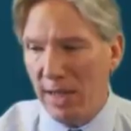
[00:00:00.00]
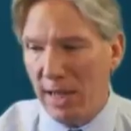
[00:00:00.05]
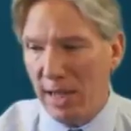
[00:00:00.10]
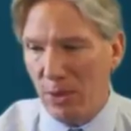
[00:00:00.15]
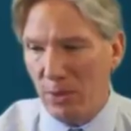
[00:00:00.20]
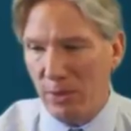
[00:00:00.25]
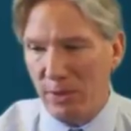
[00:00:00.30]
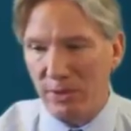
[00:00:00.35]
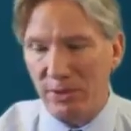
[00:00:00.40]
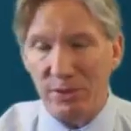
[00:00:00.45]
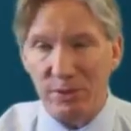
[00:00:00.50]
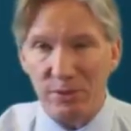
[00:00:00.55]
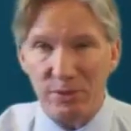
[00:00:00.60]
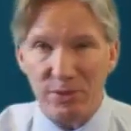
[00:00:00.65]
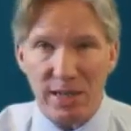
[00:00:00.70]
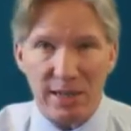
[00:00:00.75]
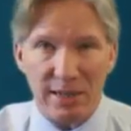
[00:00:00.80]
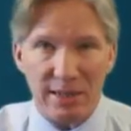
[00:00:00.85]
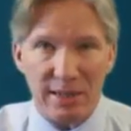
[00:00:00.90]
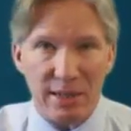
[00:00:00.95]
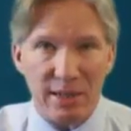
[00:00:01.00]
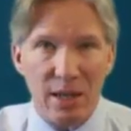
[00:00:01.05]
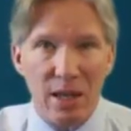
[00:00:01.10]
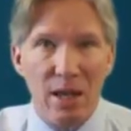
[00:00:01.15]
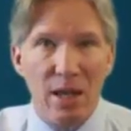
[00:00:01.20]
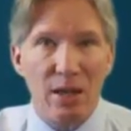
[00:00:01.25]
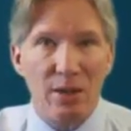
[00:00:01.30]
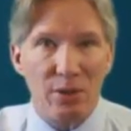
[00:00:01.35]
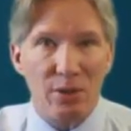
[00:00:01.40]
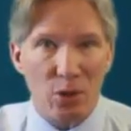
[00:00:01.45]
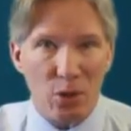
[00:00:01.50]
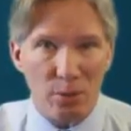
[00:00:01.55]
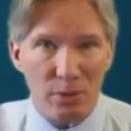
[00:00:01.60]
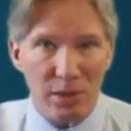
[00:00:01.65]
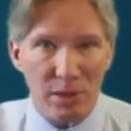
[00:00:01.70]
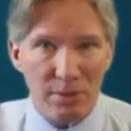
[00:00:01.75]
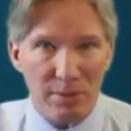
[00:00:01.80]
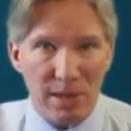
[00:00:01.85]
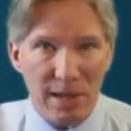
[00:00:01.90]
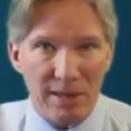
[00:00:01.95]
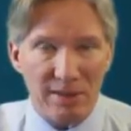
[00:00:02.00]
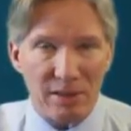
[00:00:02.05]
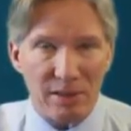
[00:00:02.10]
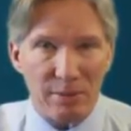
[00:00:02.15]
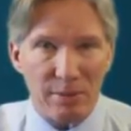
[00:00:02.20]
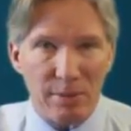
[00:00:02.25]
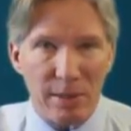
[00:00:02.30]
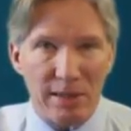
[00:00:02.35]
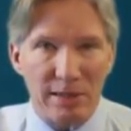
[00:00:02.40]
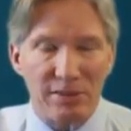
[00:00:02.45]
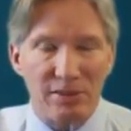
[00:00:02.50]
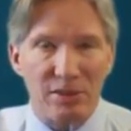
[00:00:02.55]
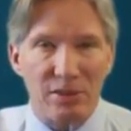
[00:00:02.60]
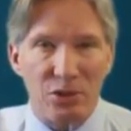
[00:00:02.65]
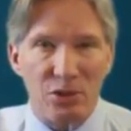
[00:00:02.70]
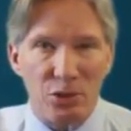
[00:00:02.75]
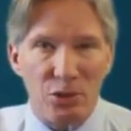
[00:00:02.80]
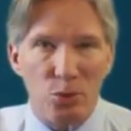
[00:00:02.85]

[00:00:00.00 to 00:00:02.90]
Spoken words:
hours of taking the homeopathic medicine,